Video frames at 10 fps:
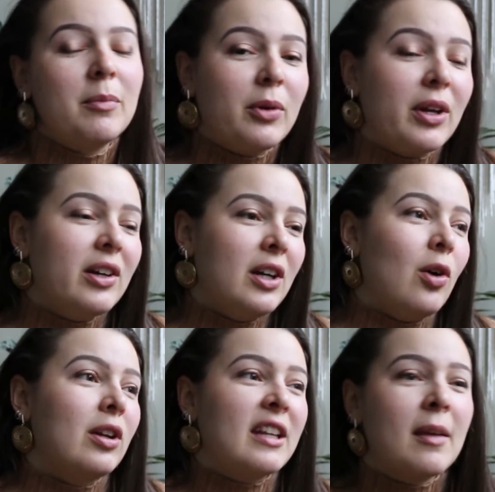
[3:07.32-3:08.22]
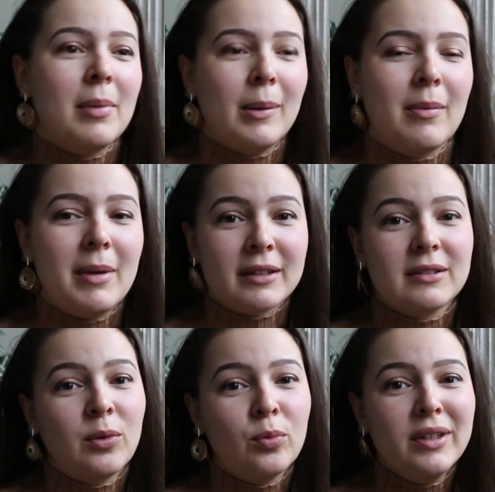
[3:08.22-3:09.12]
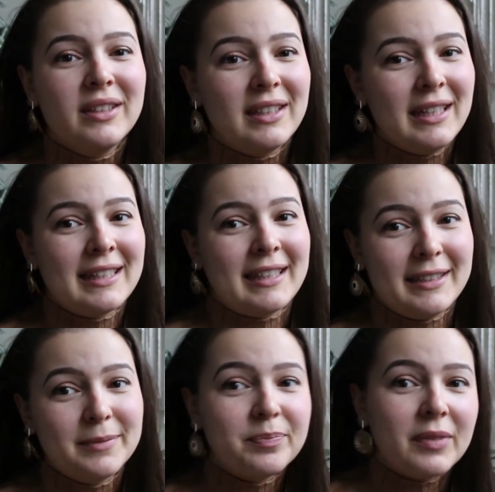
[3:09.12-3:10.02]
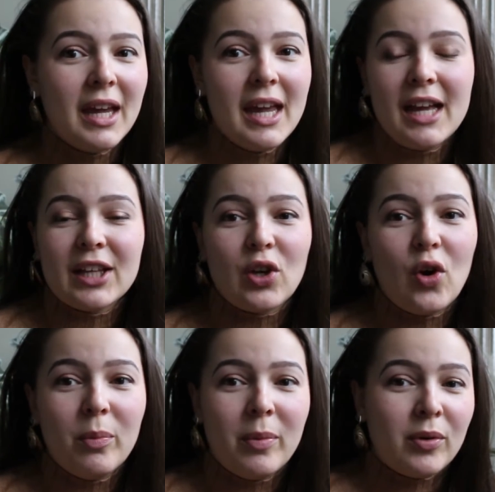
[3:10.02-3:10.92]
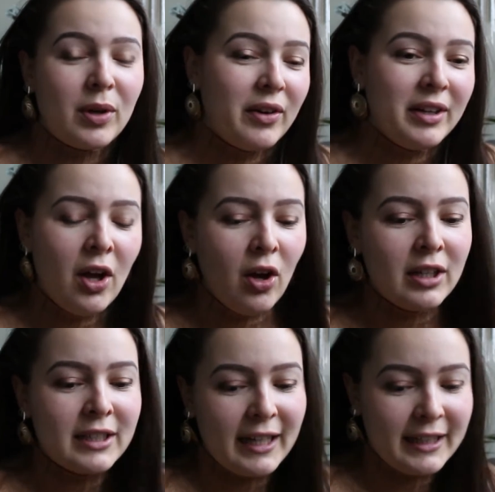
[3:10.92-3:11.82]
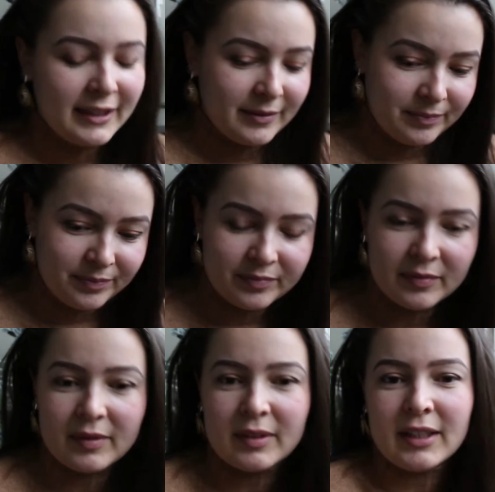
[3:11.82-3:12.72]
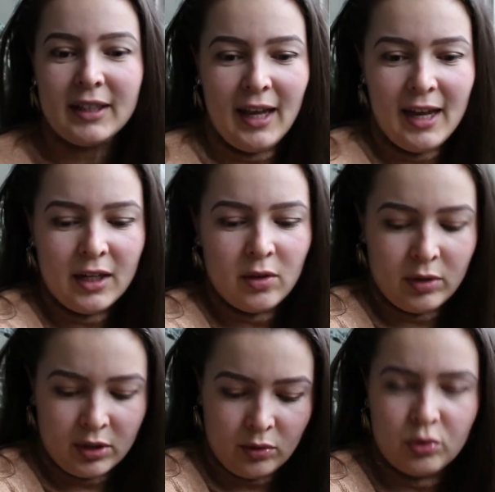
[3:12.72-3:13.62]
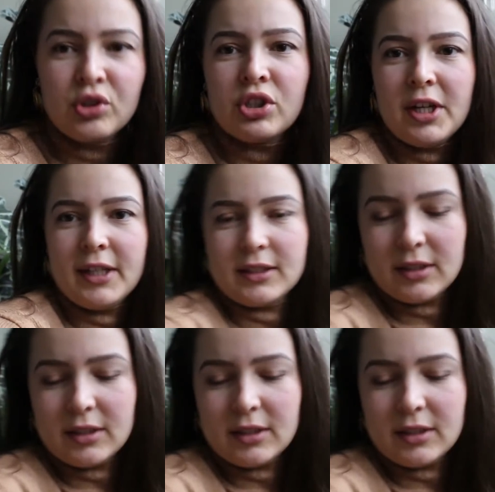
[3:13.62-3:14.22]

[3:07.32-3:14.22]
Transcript: Bulgarian holiday, Baba Marta, what is it? So, Bulgarian holidays, this angle is so shit.